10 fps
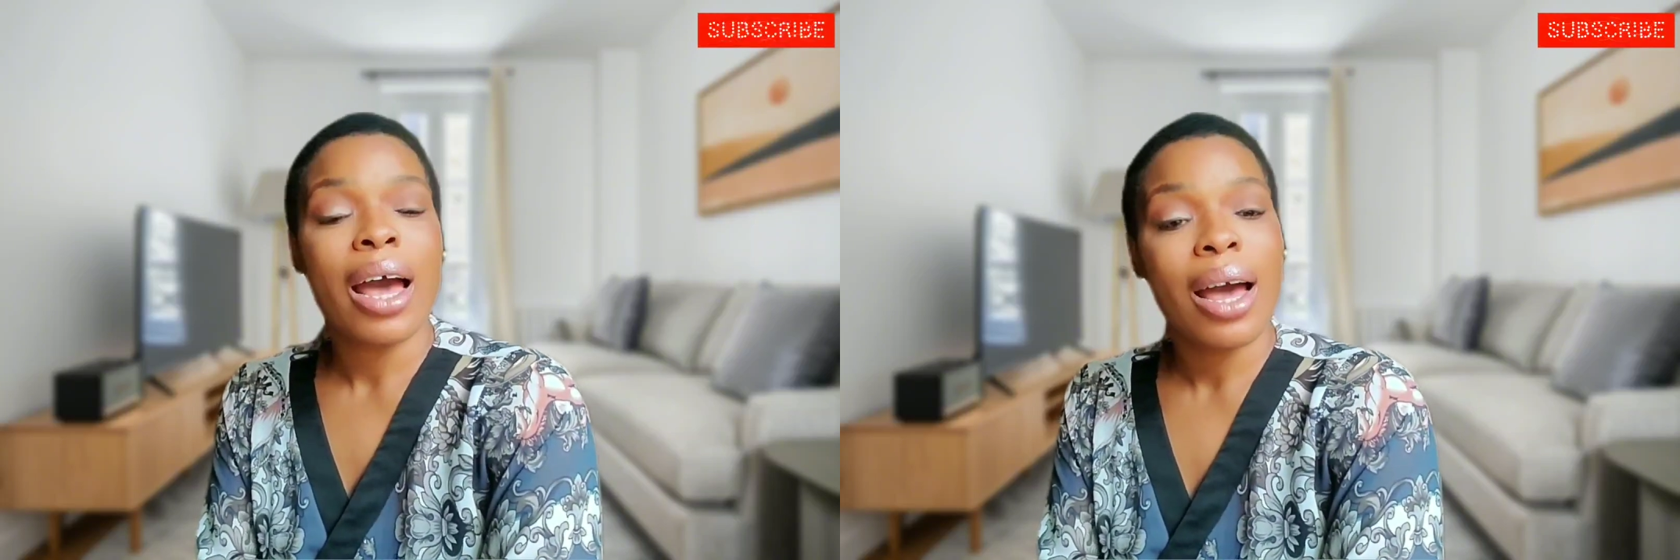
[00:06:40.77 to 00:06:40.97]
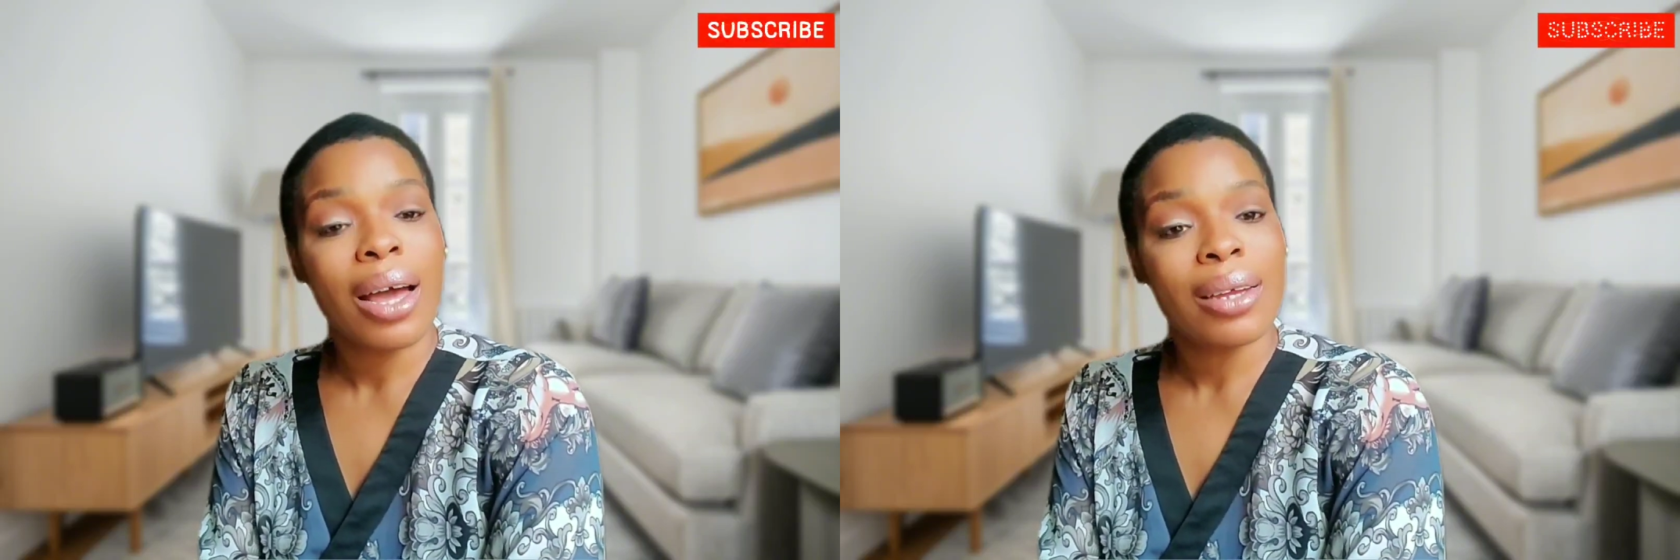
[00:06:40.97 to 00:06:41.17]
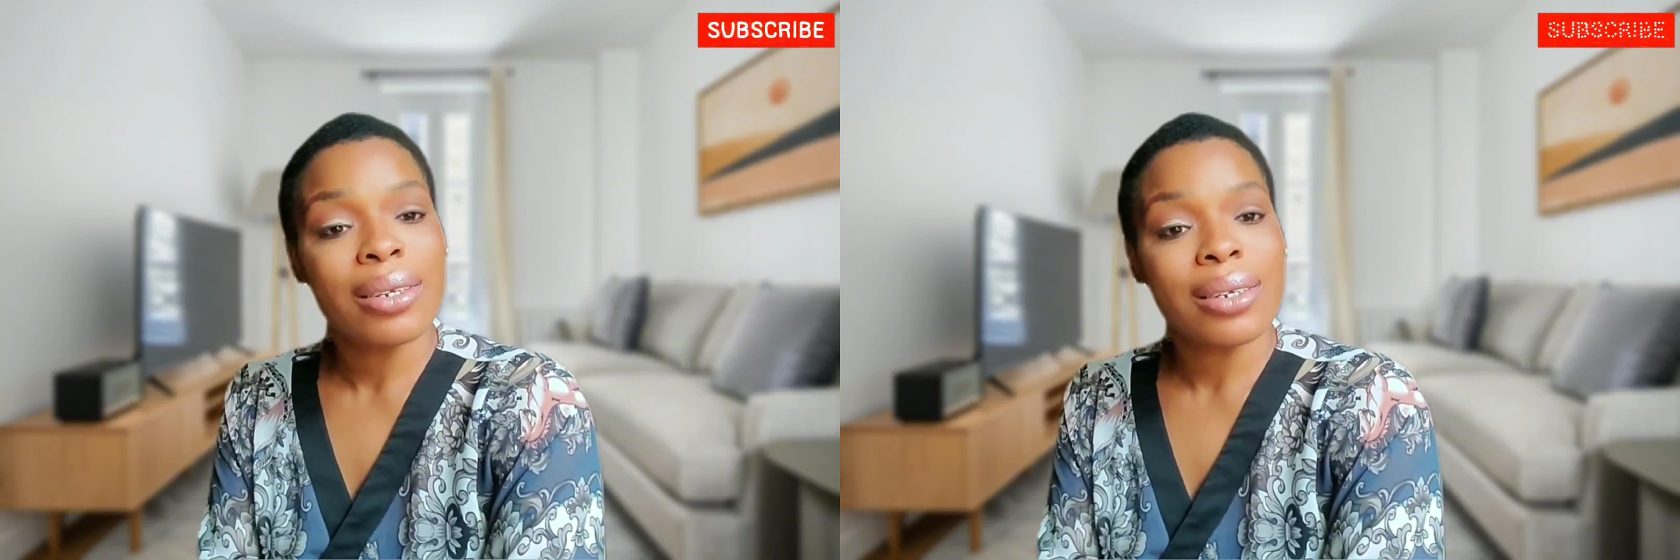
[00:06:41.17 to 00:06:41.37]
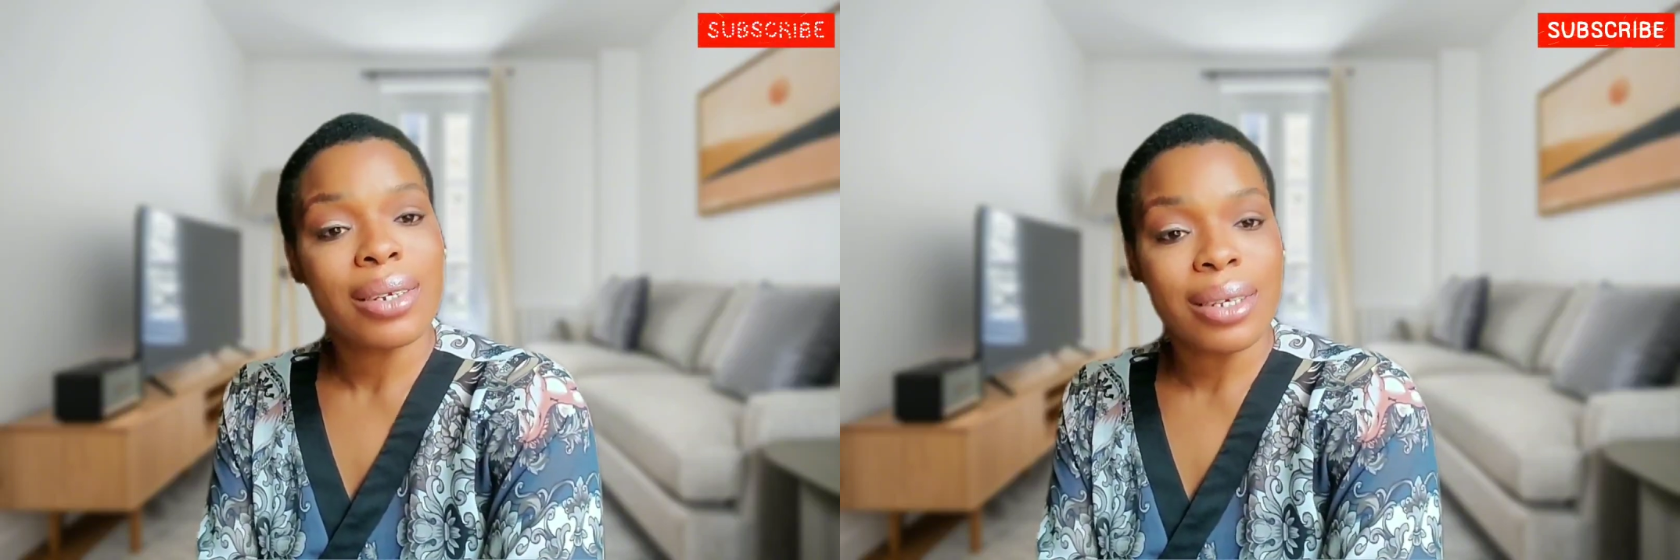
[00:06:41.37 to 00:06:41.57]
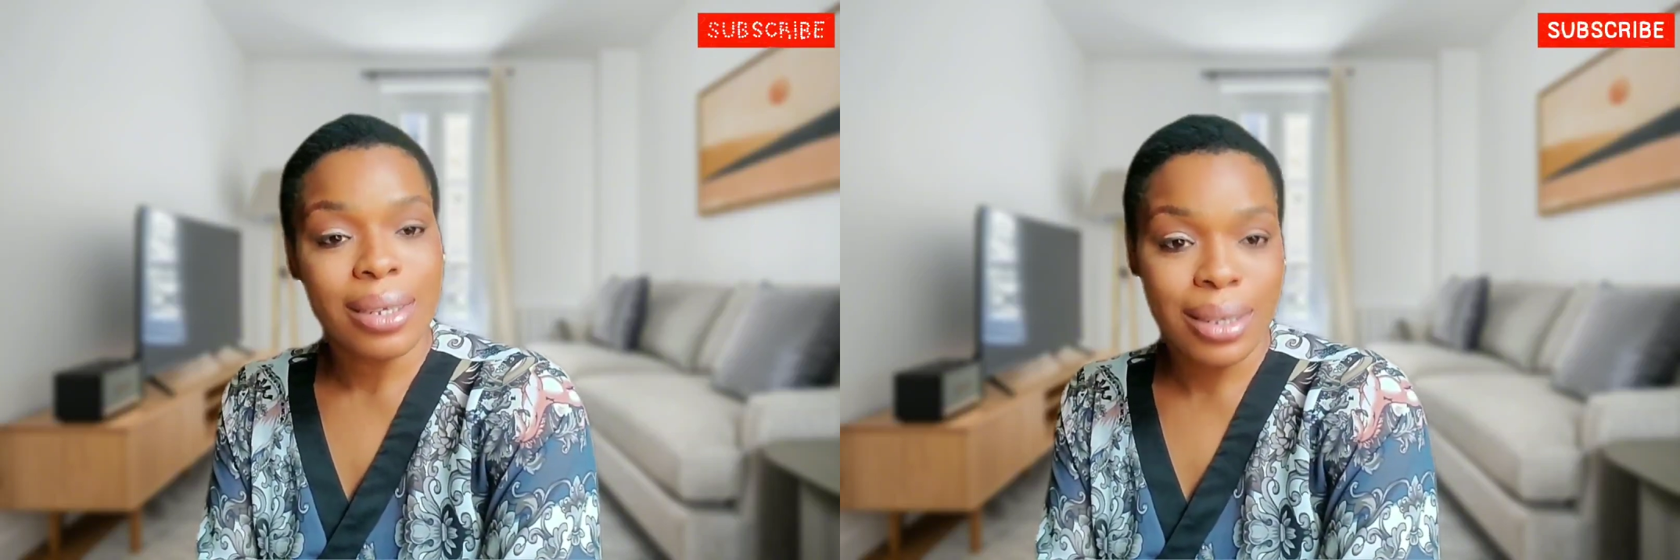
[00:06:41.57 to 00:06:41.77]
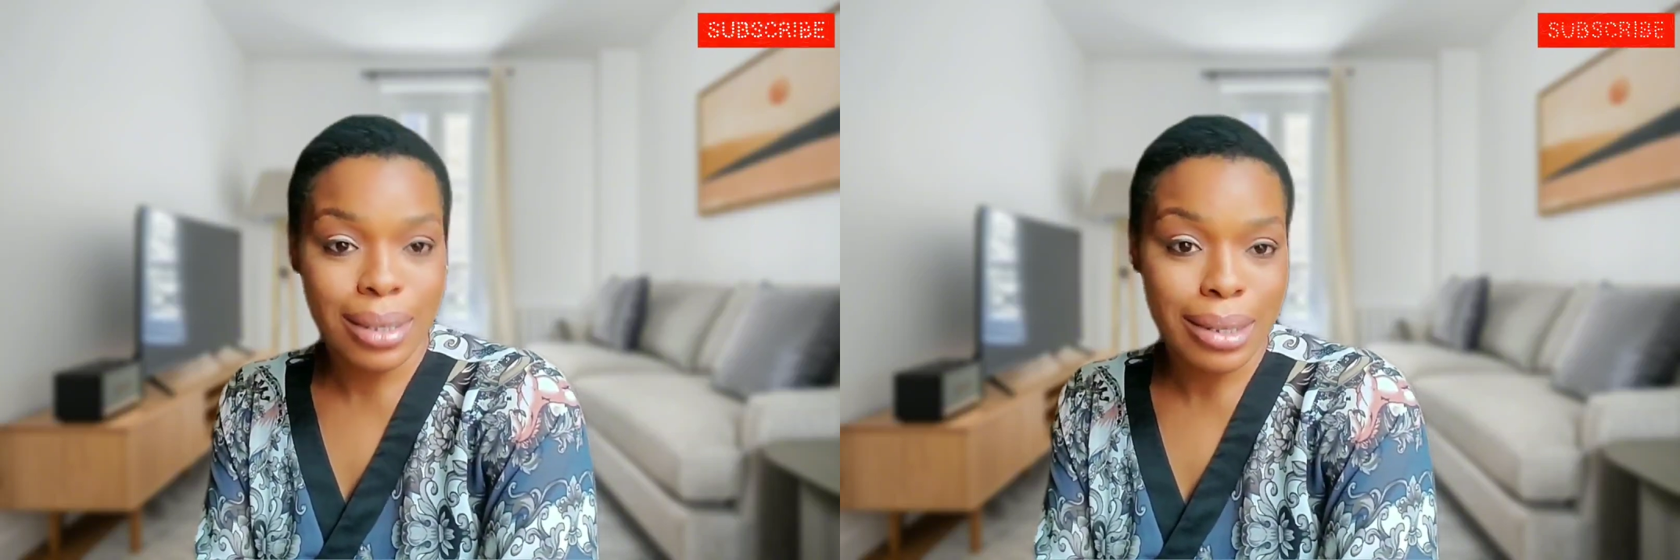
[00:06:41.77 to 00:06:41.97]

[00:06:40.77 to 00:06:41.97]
and stay